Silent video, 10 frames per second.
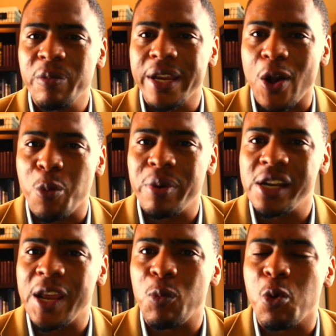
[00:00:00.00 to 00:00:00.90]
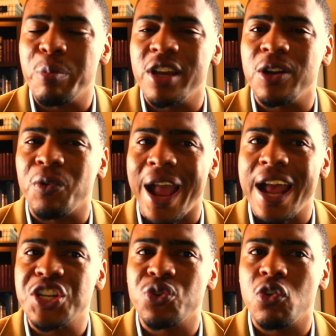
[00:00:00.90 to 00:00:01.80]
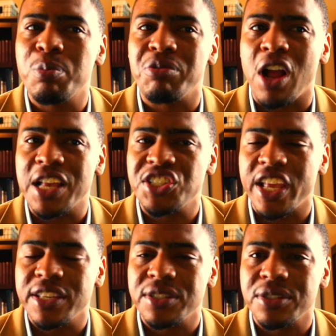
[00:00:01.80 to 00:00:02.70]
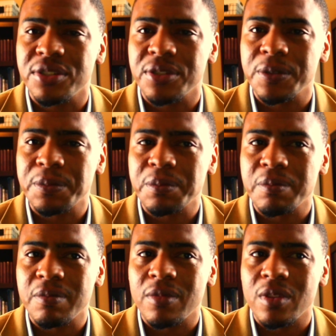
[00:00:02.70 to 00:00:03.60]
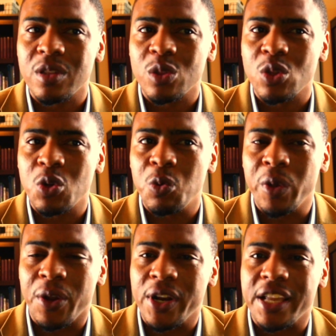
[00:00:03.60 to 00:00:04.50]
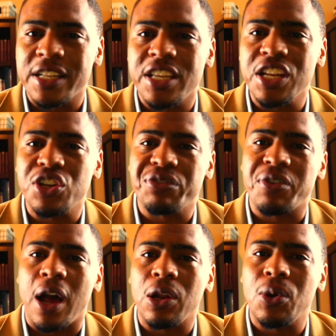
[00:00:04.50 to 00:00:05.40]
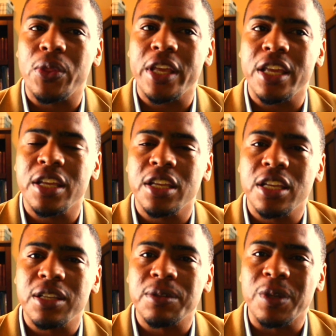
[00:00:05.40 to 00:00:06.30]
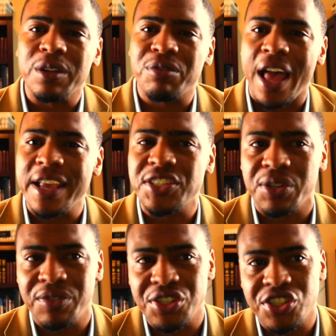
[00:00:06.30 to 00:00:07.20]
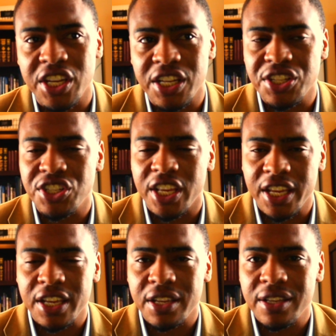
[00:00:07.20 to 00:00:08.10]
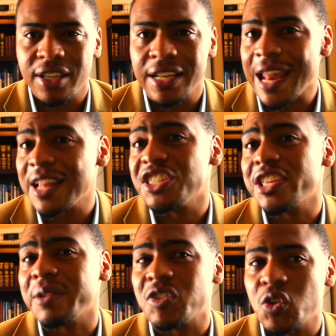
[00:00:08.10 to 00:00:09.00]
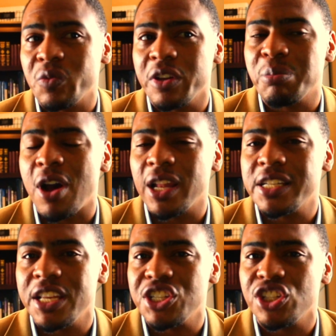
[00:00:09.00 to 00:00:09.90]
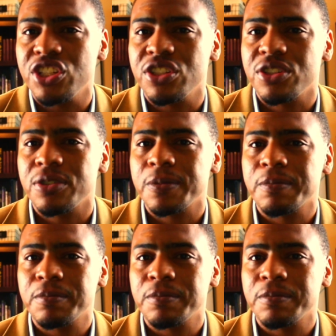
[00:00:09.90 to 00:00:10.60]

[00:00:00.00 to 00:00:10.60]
reopen, it will be a gradual process. We're going to continue to follow the advice of the CDC, not self serving politicians.